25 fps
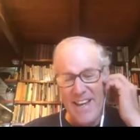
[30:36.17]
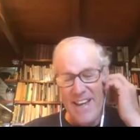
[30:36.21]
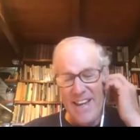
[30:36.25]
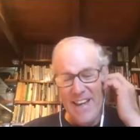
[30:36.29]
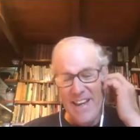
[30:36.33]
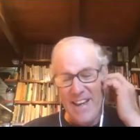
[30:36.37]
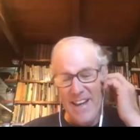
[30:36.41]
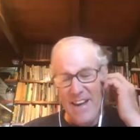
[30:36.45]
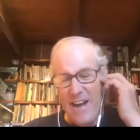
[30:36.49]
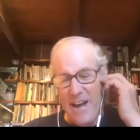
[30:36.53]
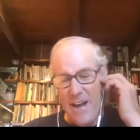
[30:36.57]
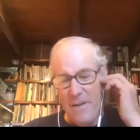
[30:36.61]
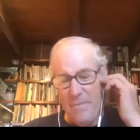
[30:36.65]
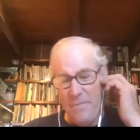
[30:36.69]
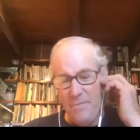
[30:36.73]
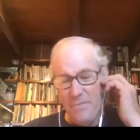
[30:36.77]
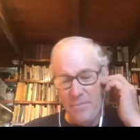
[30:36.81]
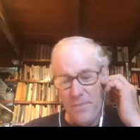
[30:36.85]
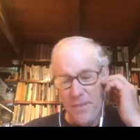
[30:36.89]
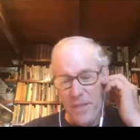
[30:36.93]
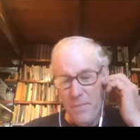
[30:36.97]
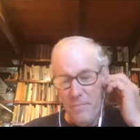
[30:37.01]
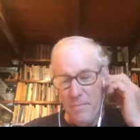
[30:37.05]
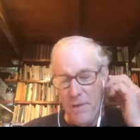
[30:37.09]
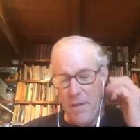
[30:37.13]
Um,
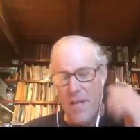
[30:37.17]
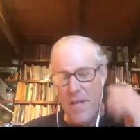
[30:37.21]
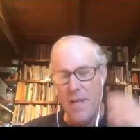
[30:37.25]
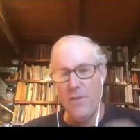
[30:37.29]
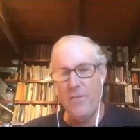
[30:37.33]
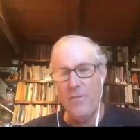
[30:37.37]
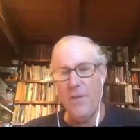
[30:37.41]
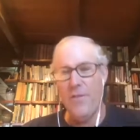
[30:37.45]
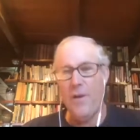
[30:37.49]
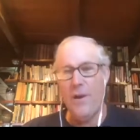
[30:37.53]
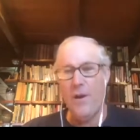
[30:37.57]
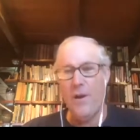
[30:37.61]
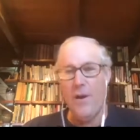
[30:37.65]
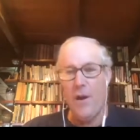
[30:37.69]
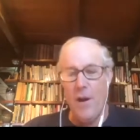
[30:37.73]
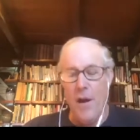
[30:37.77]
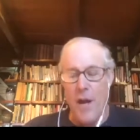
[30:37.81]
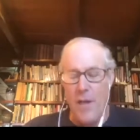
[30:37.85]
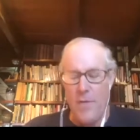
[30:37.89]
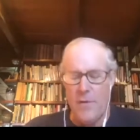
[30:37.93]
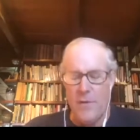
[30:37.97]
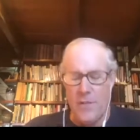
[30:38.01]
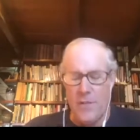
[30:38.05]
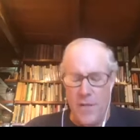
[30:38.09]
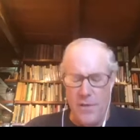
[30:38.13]
but you know there, there, are
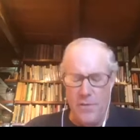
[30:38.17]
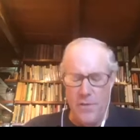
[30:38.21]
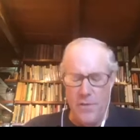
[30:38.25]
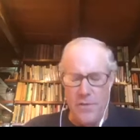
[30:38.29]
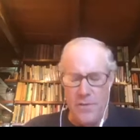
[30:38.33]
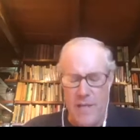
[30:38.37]
others you know there's